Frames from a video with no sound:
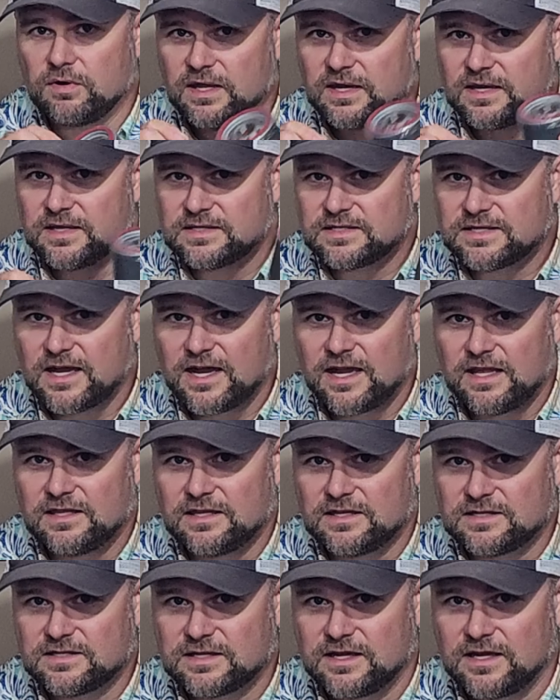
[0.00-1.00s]
to get inside
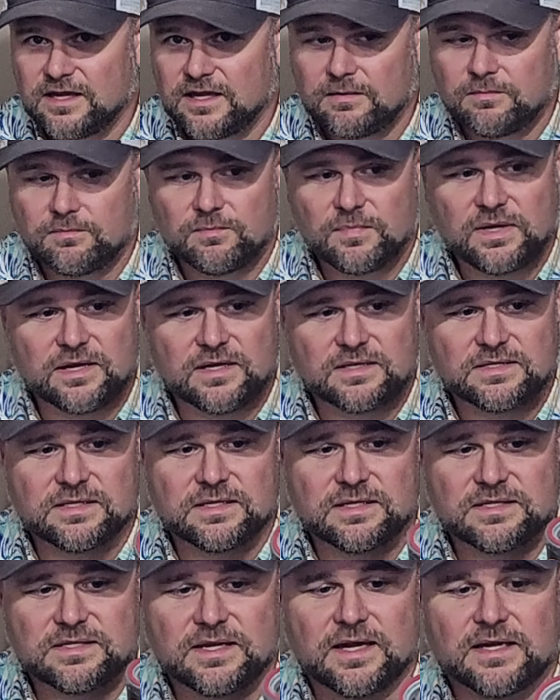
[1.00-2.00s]
this thing because of
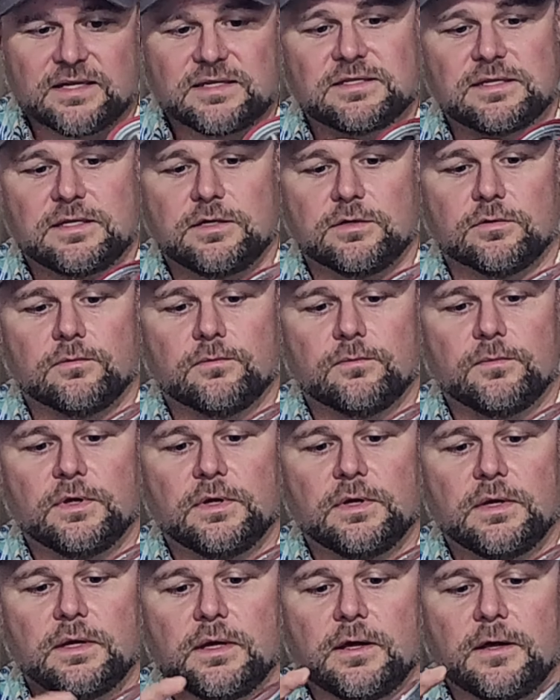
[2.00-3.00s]
this nice seal.
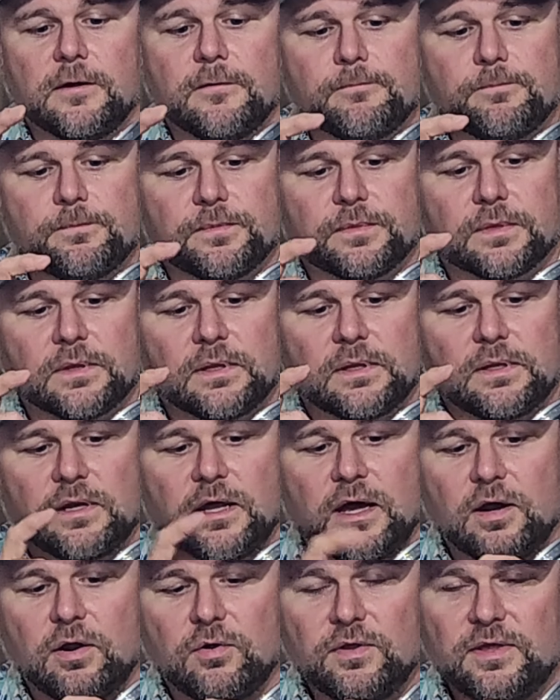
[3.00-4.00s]

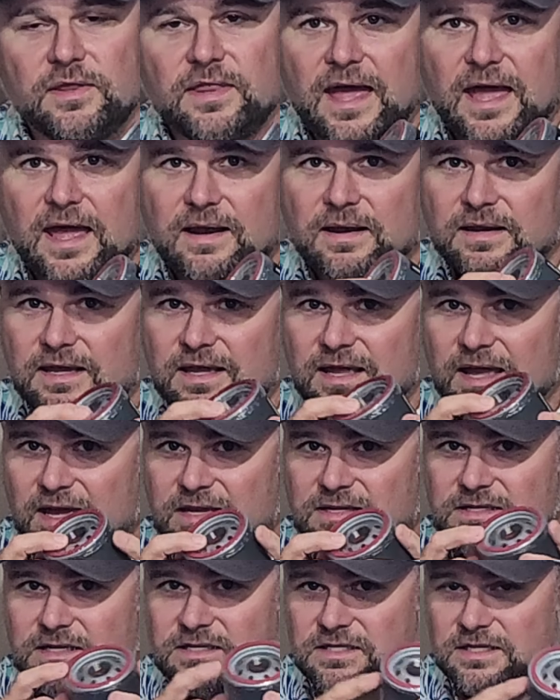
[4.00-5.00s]
Not only that, it
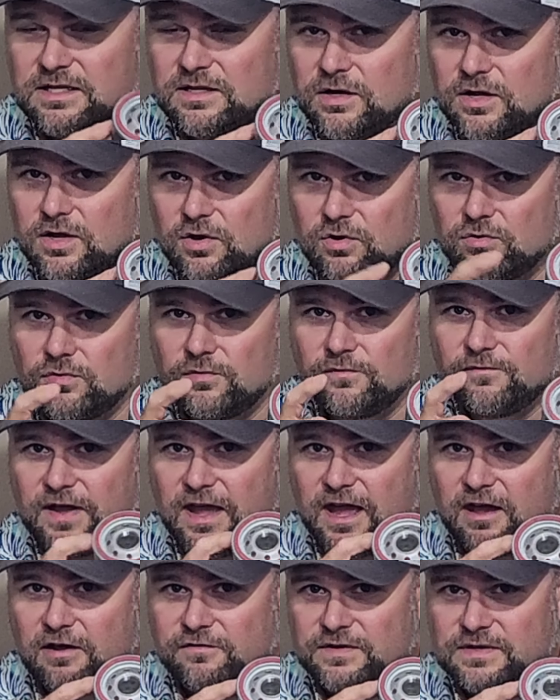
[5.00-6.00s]
has a silicone
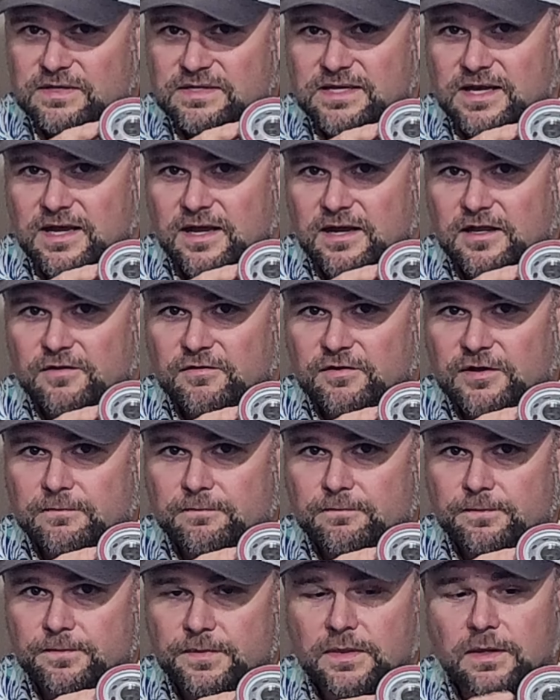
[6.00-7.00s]
valve inside of
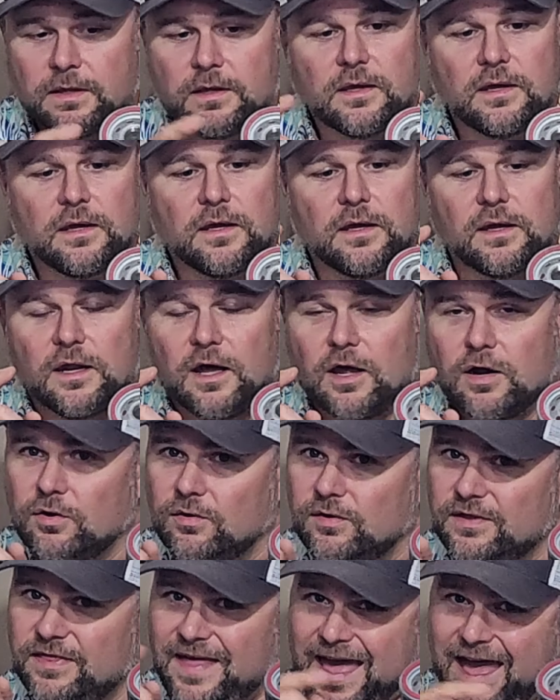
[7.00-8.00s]
it. Not
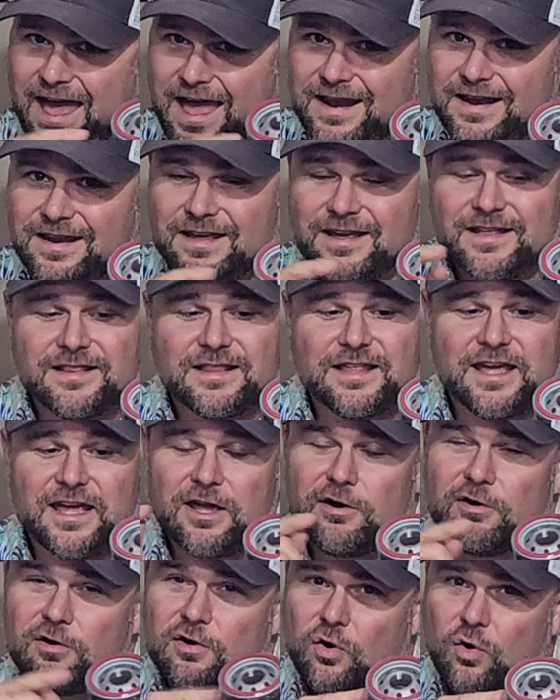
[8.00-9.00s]
only that, the
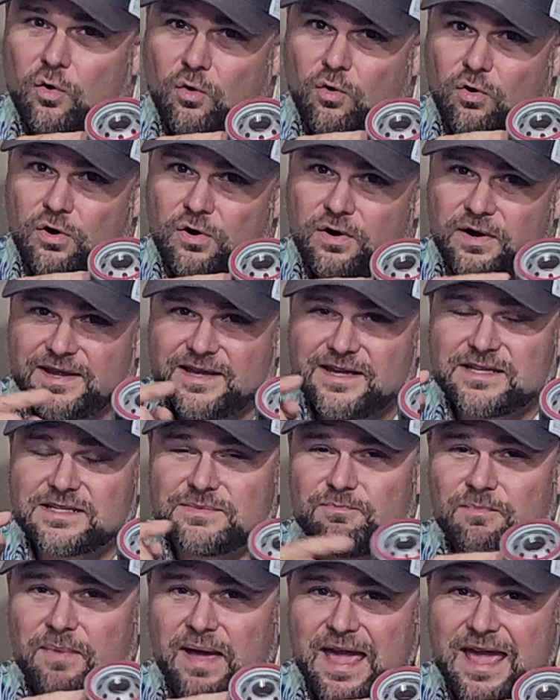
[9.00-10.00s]
inner core
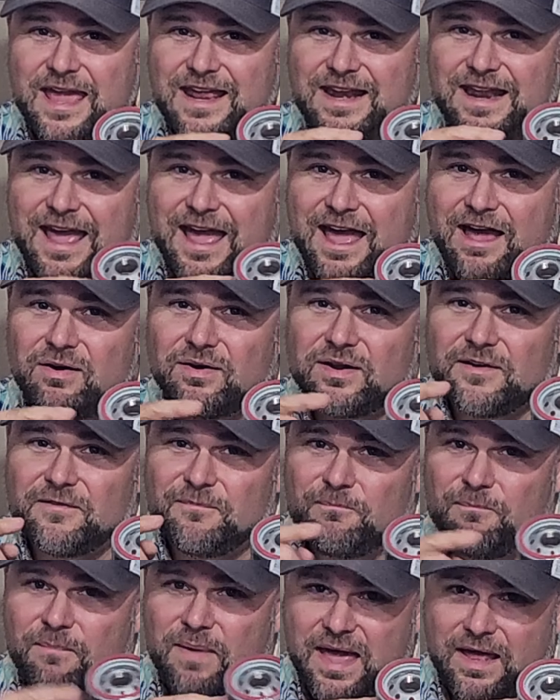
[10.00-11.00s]
is made out of
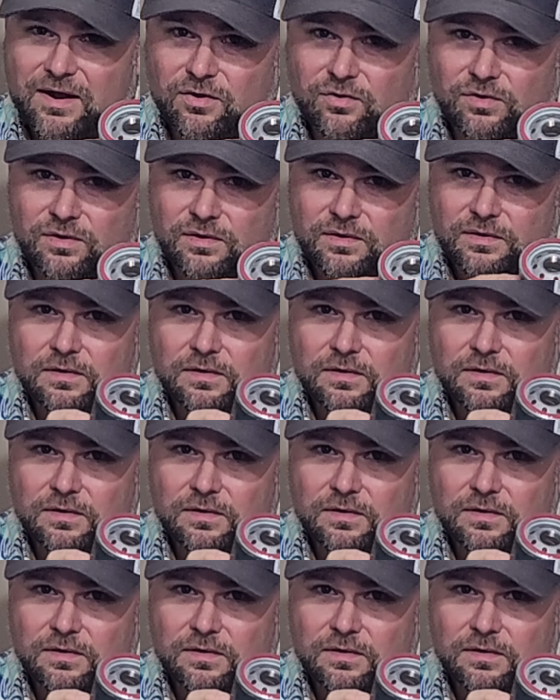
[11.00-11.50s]
metal,